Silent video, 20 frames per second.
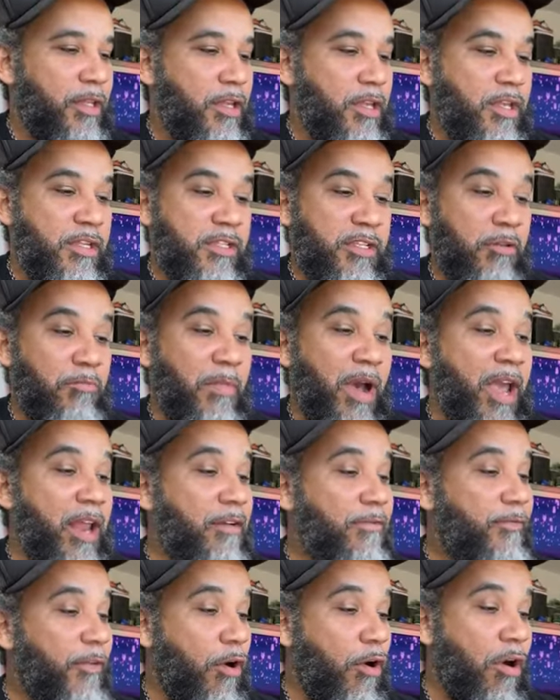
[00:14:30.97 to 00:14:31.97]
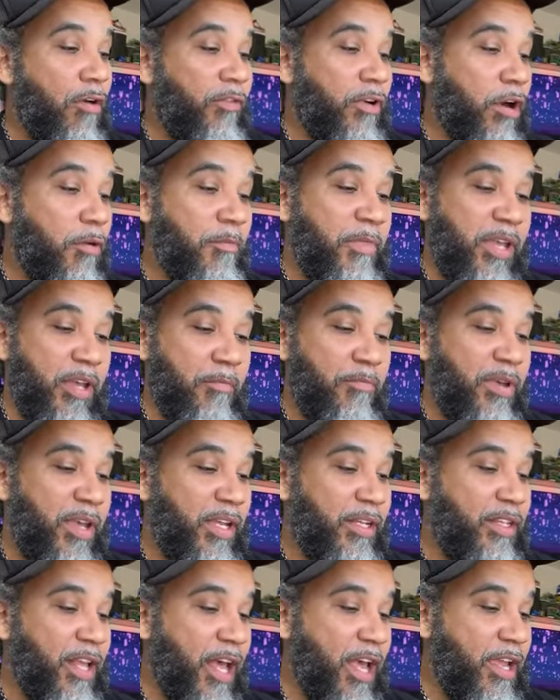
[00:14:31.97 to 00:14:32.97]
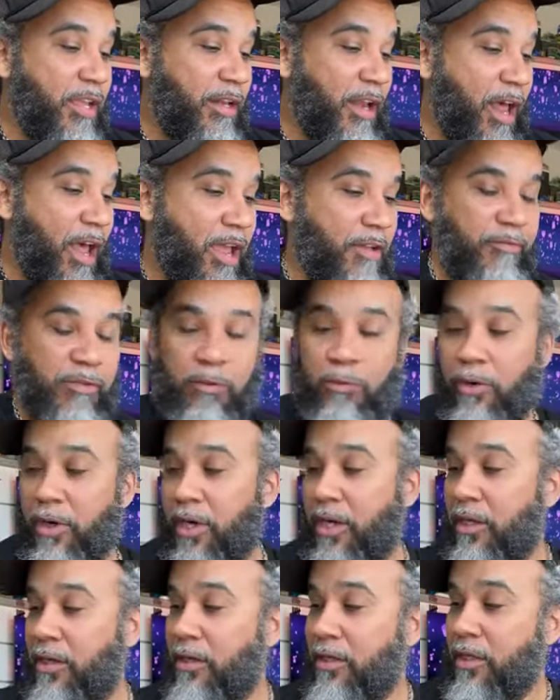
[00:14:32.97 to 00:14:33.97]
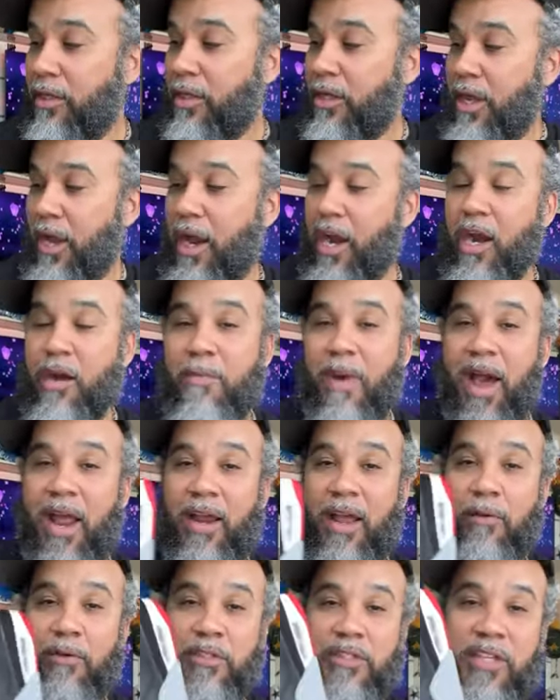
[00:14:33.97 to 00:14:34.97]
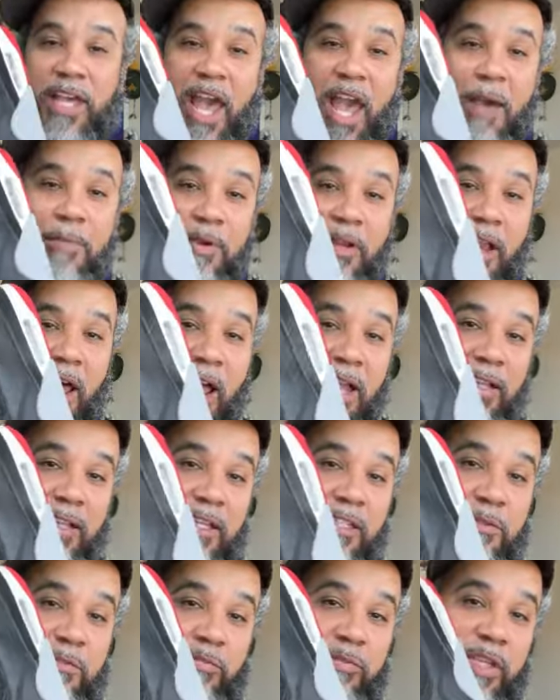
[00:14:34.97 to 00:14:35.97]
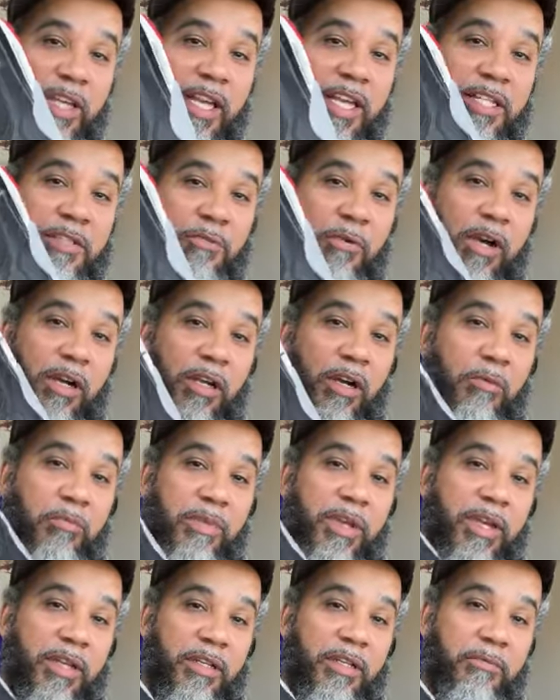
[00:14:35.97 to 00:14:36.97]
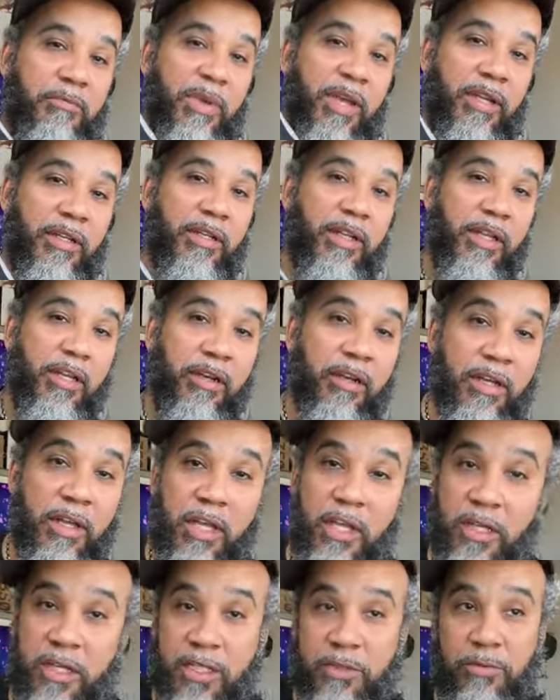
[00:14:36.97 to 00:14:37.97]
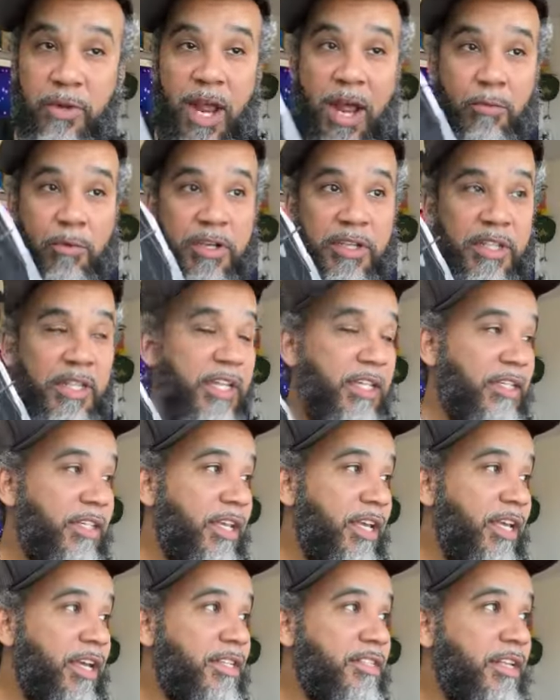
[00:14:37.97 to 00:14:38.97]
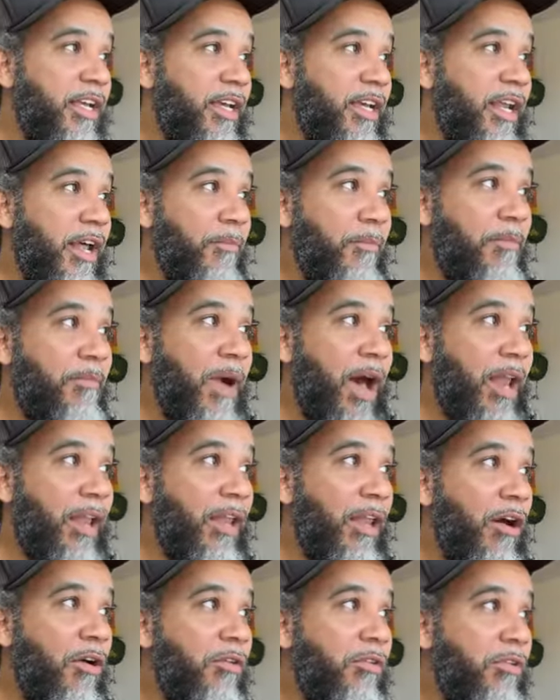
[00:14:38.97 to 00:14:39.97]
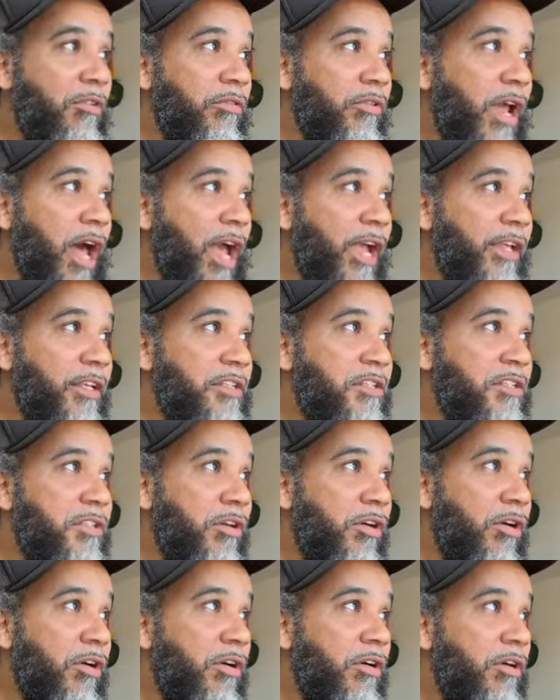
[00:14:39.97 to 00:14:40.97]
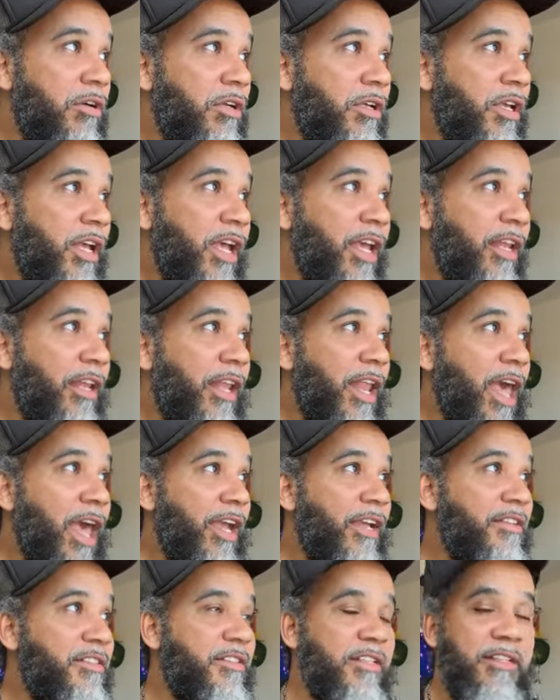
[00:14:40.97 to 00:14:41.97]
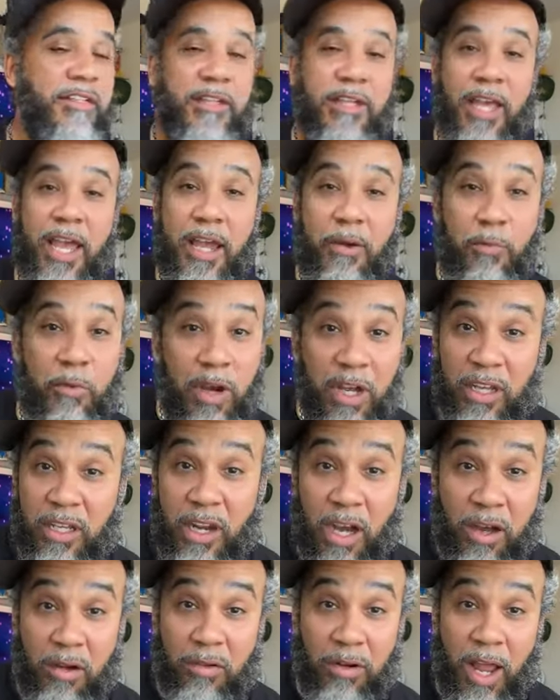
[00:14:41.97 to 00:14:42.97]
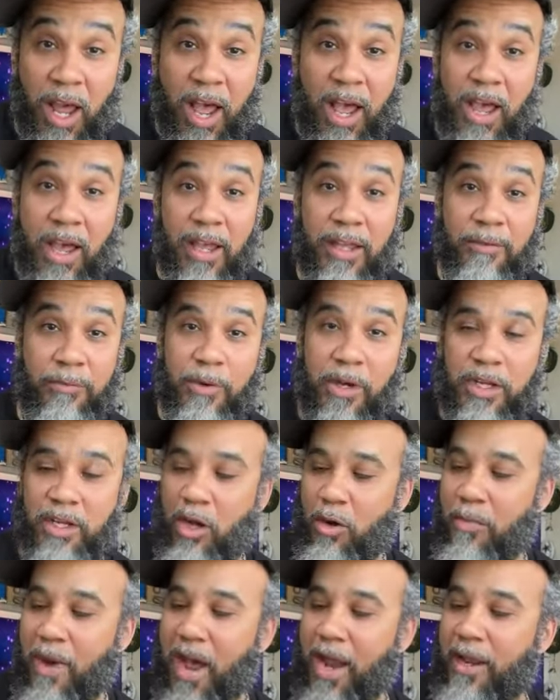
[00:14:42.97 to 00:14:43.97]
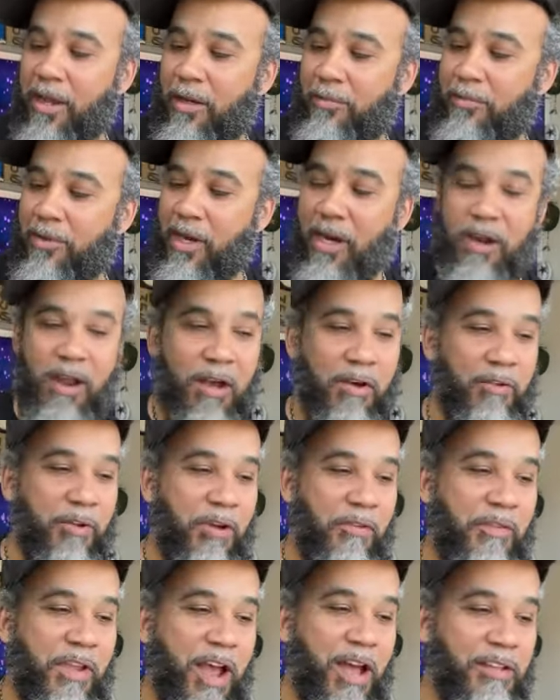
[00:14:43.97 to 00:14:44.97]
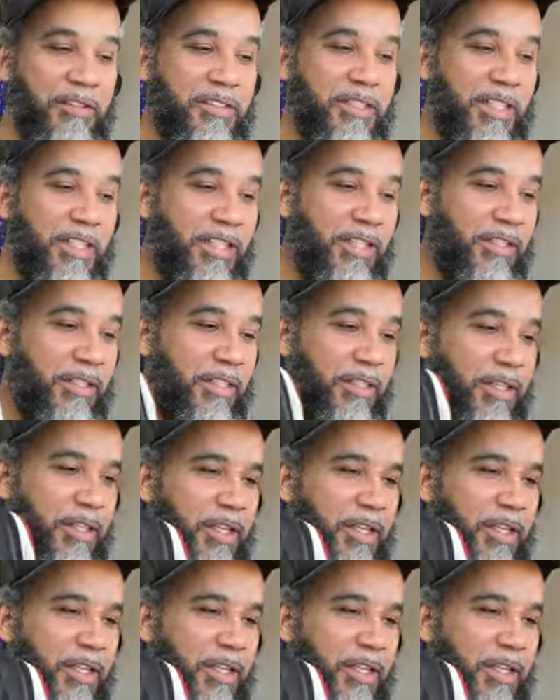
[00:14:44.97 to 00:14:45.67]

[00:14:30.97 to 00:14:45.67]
So May the 4th gonna be a big day, like for real. Everybody that was capping like this, these one gonna be a big deal. Cause when I went to get these at my local Nike store in Legacy, it wasn't no line. Wasn't nobody up there. I don't know if y'all seen.